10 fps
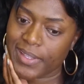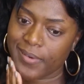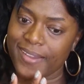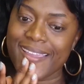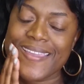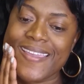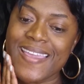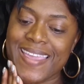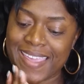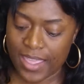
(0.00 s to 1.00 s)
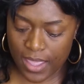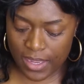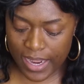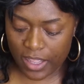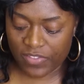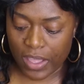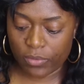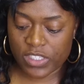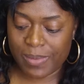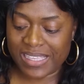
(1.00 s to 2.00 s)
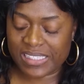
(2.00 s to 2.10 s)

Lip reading: Okay, now that was my